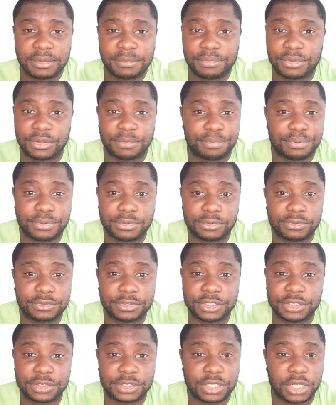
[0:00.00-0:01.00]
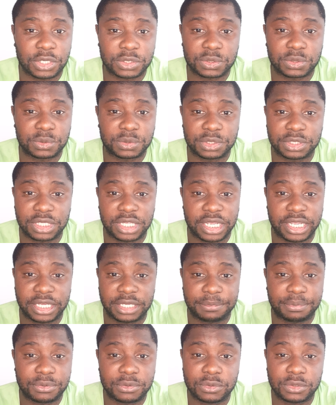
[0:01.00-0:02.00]
But poor Newcastle
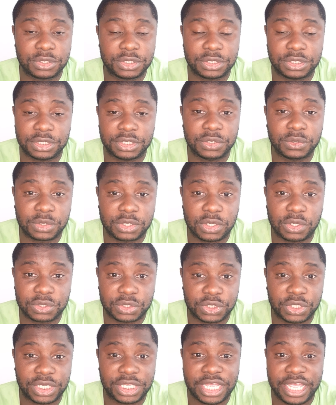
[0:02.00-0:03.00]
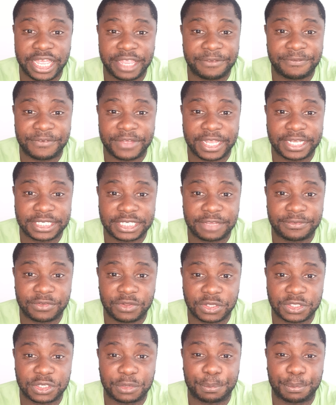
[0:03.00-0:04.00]
United fans have
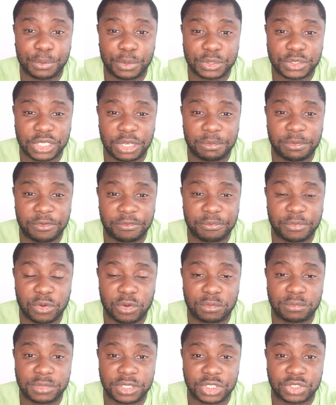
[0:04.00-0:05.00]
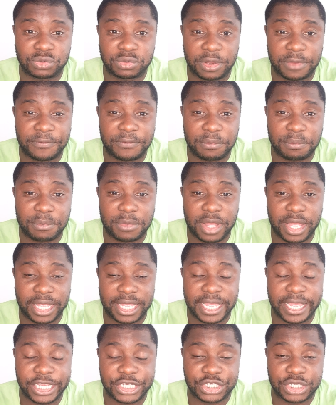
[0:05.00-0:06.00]
got to put up with more misery from Mike
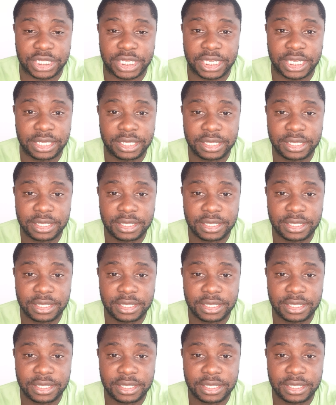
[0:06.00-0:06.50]
Ashley.